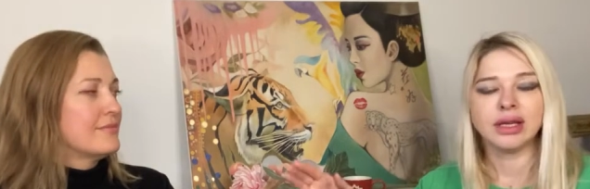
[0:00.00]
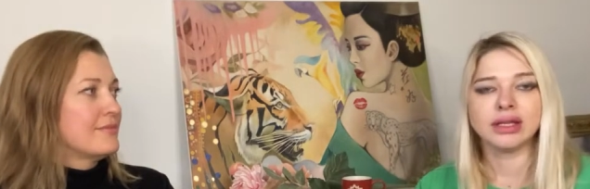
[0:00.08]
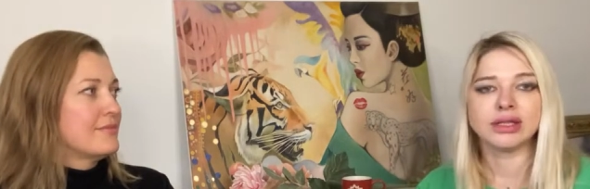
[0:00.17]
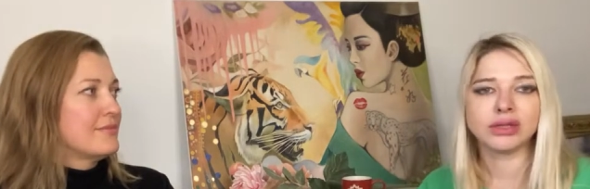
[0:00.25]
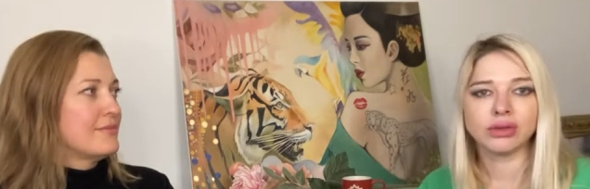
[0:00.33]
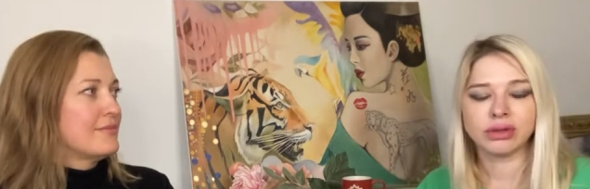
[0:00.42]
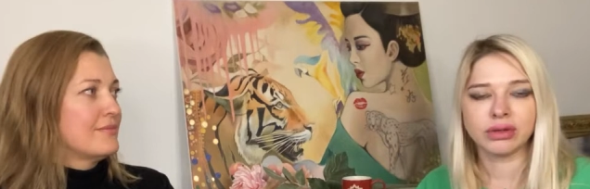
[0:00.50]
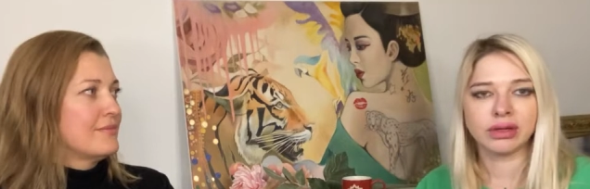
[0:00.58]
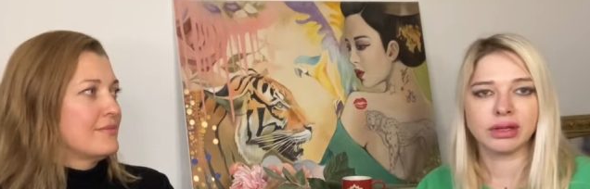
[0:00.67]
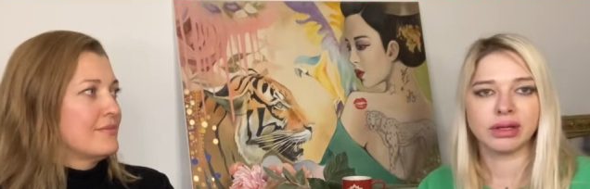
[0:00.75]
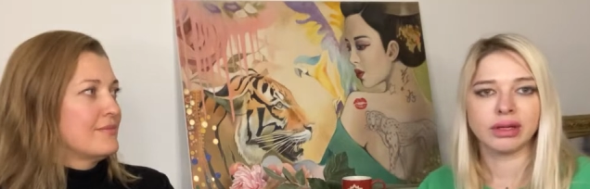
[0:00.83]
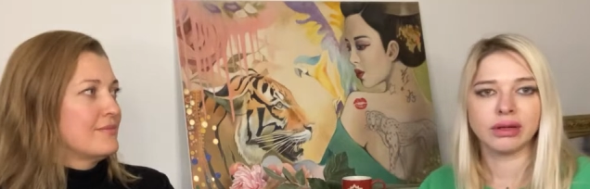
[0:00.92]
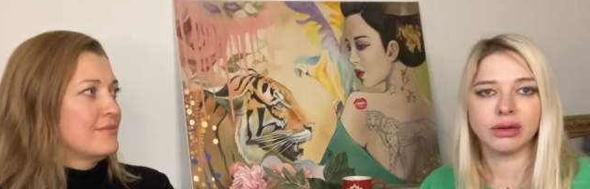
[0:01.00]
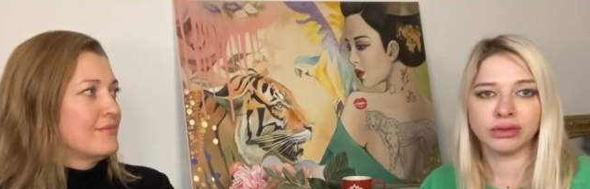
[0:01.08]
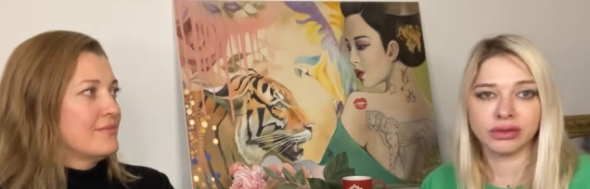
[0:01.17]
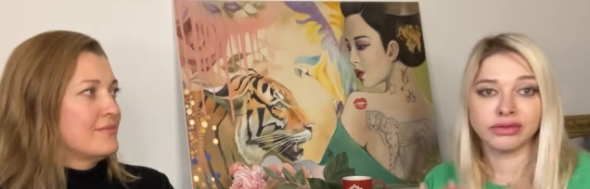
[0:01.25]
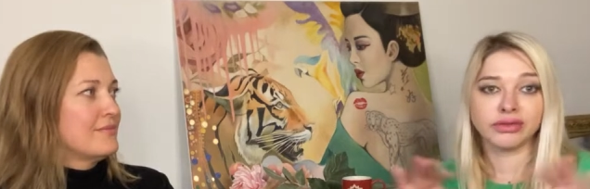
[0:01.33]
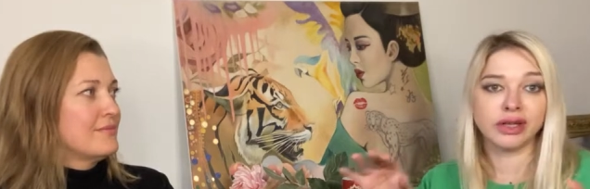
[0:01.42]
Speaker 1: So uh, on
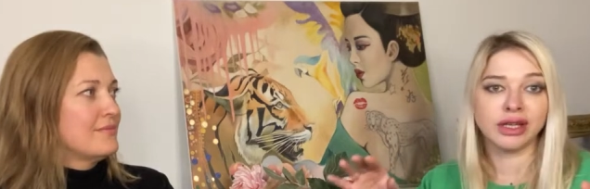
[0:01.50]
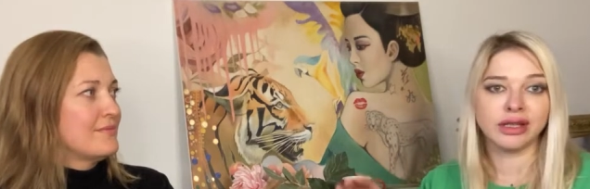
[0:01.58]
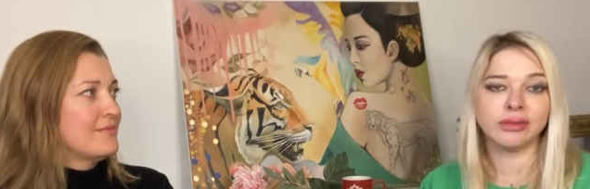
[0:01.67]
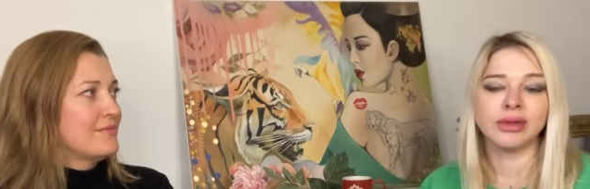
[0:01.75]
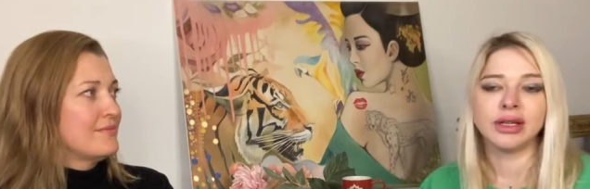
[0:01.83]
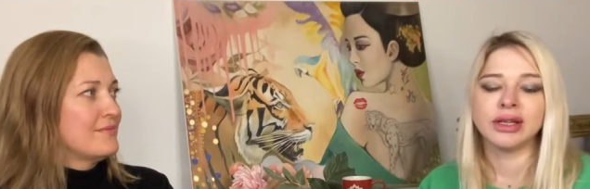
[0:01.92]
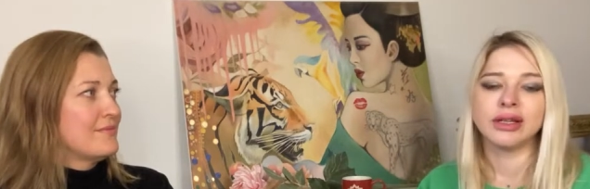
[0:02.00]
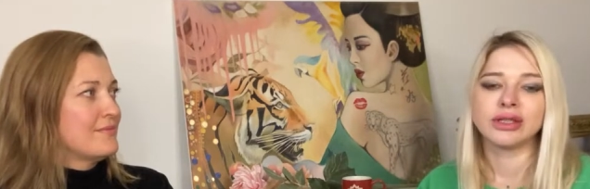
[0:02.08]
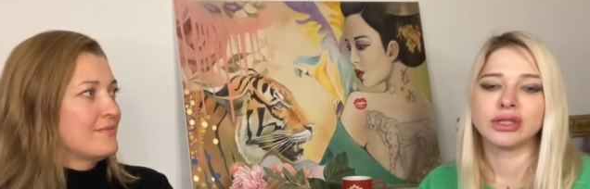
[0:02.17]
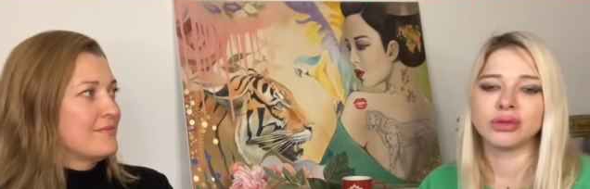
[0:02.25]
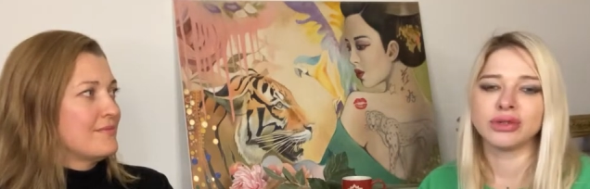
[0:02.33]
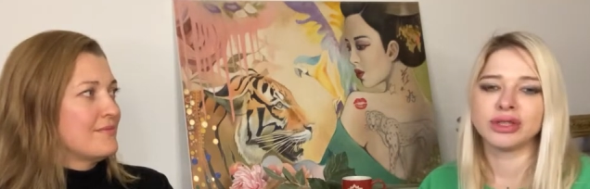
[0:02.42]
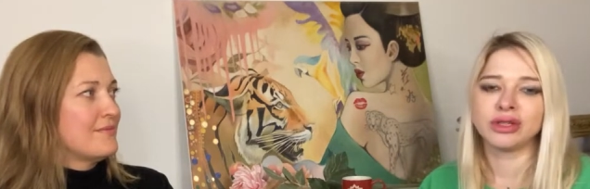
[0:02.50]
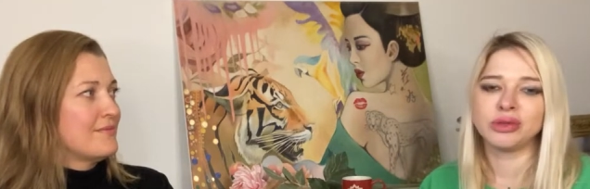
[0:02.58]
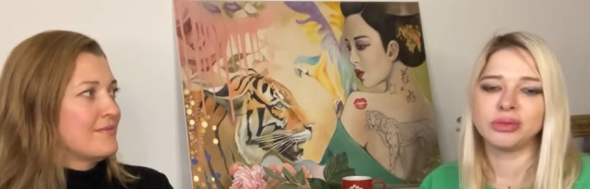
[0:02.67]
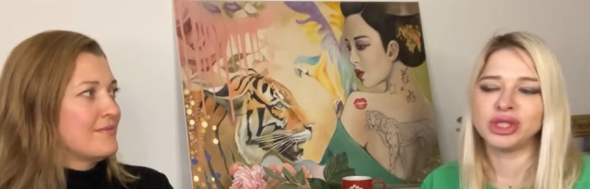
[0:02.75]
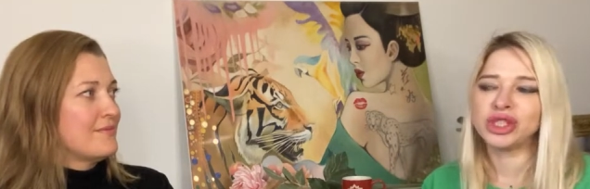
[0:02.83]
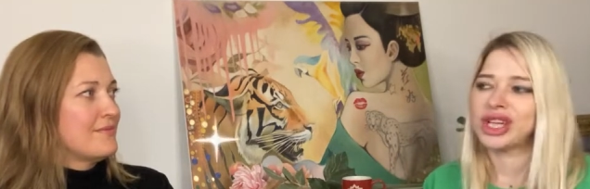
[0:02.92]
a frame, so it's going to
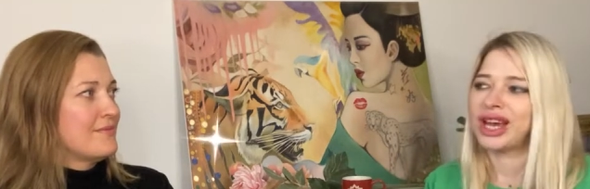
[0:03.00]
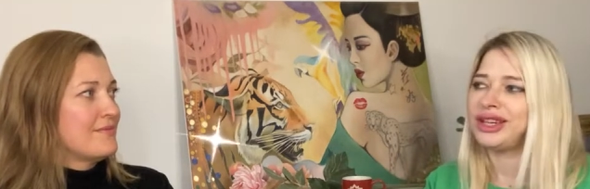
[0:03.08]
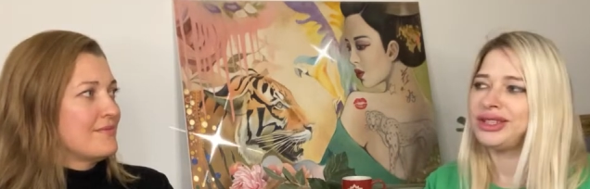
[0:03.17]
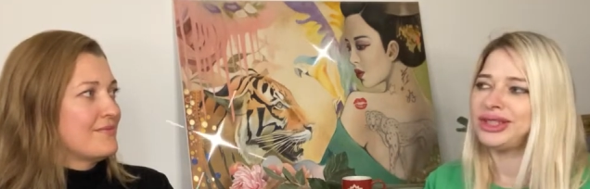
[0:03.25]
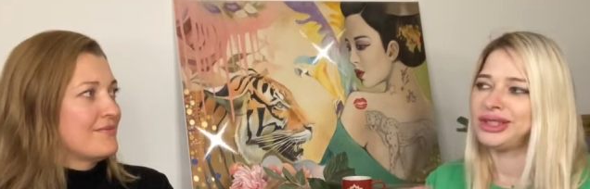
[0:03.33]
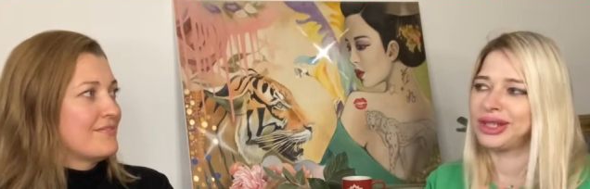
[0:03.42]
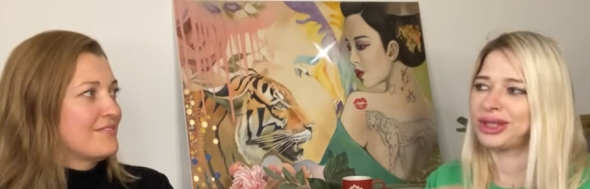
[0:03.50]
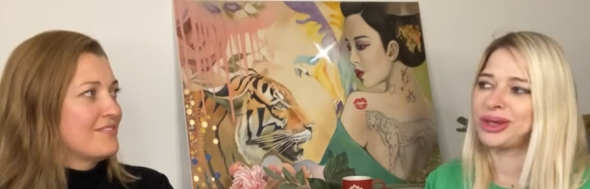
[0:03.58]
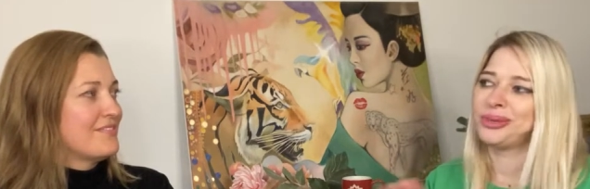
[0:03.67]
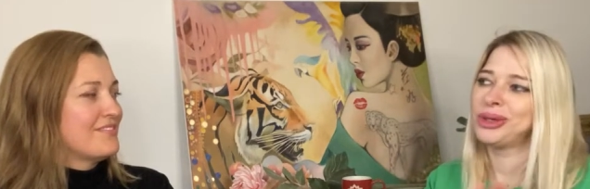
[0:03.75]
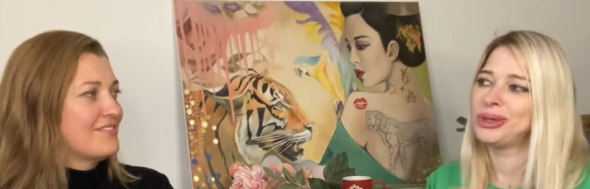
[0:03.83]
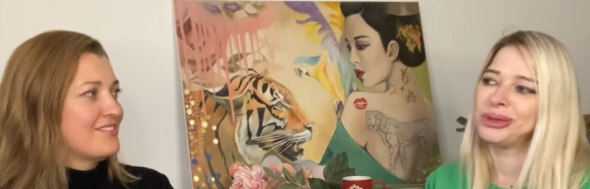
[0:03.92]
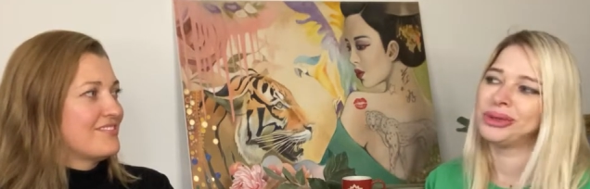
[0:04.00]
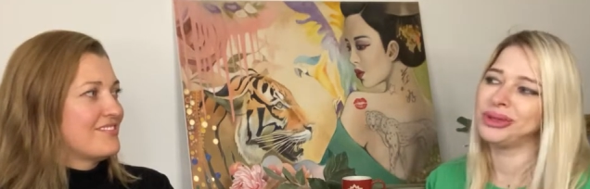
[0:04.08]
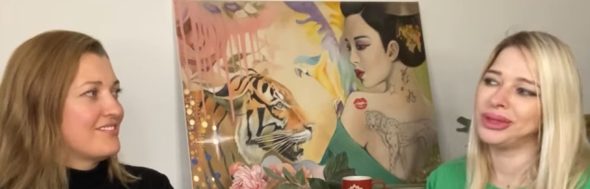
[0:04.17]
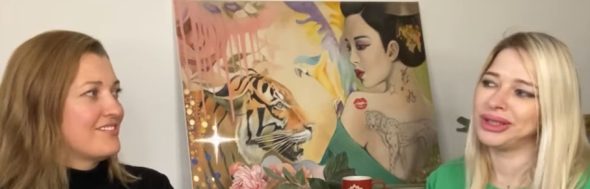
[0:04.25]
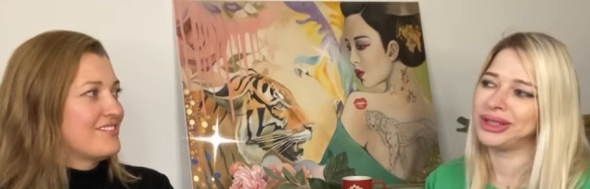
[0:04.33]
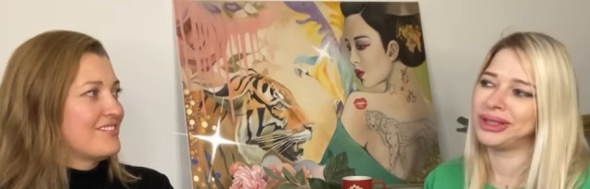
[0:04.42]
be shiny like a mirror,
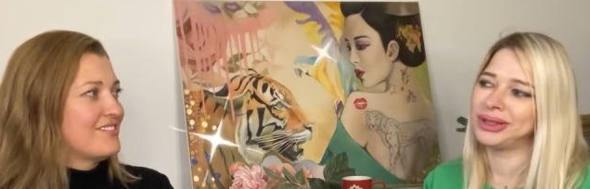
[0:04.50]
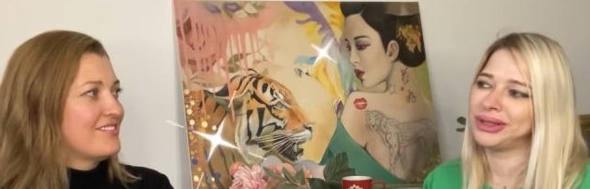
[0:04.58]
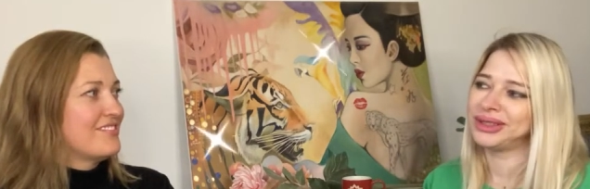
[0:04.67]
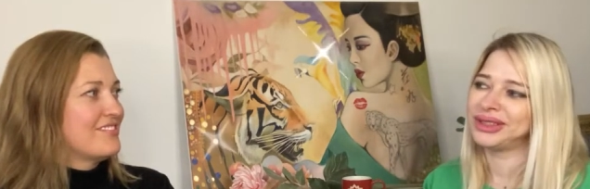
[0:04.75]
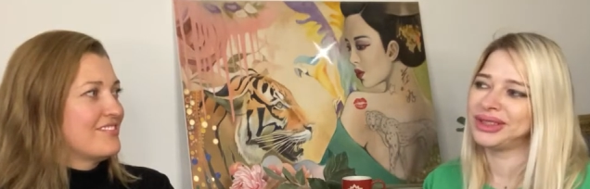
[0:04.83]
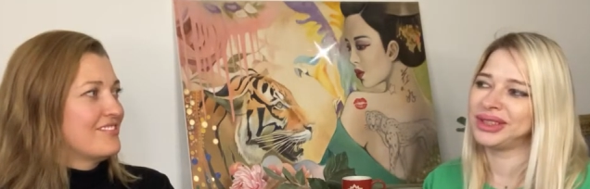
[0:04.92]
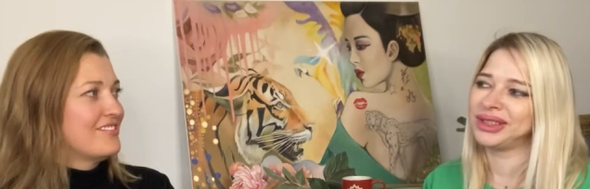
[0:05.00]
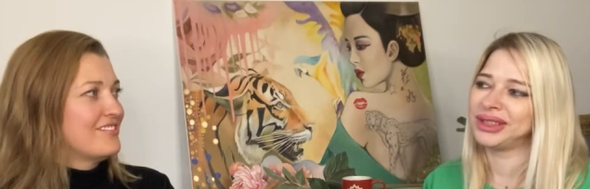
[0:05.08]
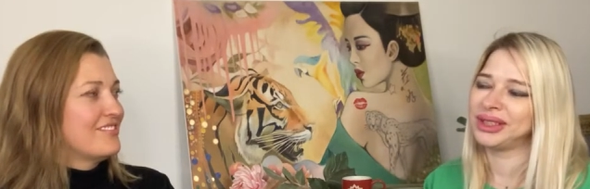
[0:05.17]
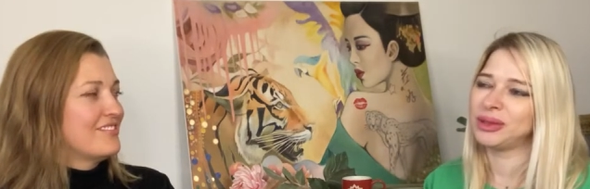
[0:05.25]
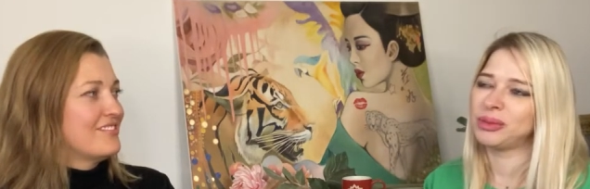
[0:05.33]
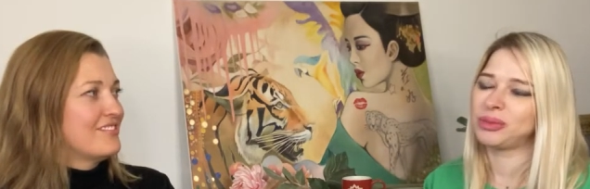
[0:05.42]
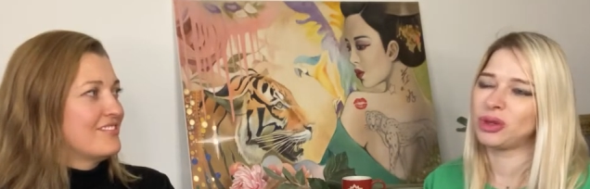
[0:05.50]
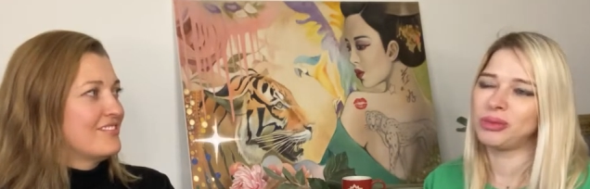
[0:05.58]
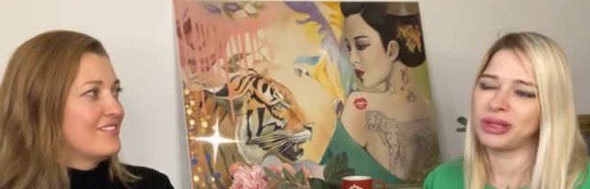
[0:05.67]
and uh, probably